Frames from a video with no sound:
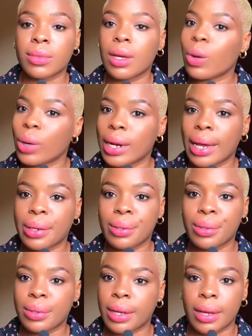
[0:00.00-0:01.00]
When I
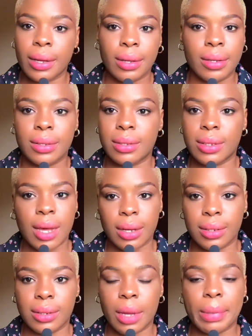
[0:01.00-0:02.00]
go there, it's
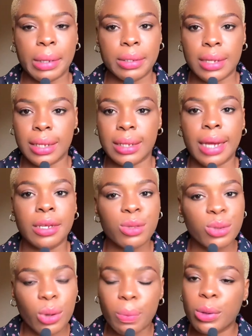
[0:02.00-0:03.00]
tax, about tax. I need
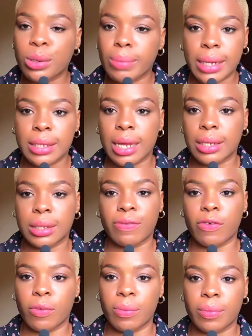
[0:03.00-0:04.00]
to upload my tax
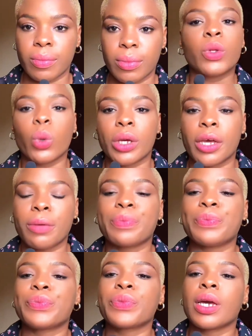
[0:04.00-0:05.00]
form. Okay.
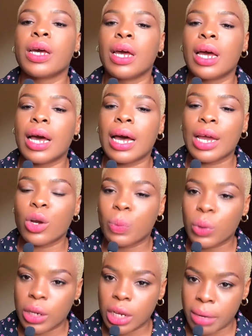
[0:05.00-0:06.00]
I
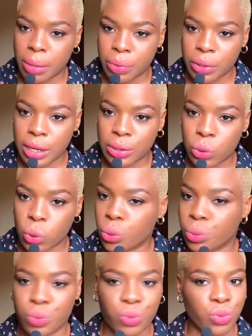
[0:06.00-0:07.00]
uploaded my brother's
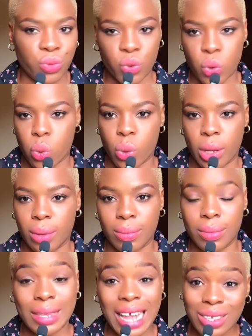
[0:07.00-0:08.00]
own. No way.
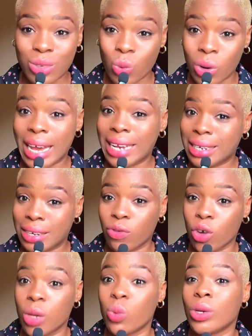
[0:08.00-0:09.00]
That's one I did
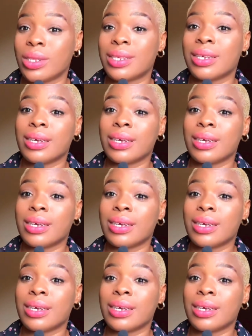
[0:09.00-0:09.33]
for him with